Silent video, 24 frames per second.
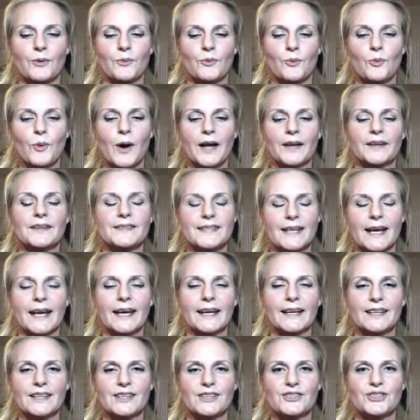one
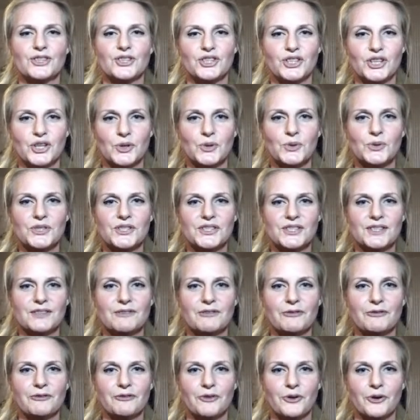deck to use
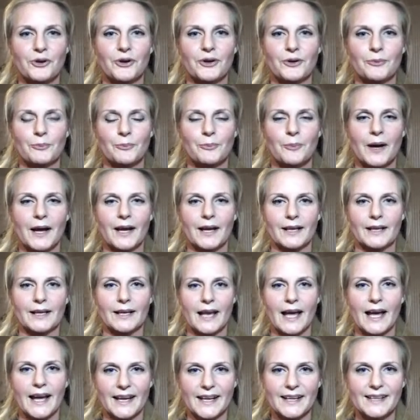for my
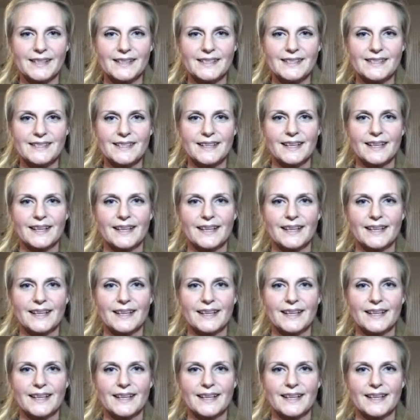clients.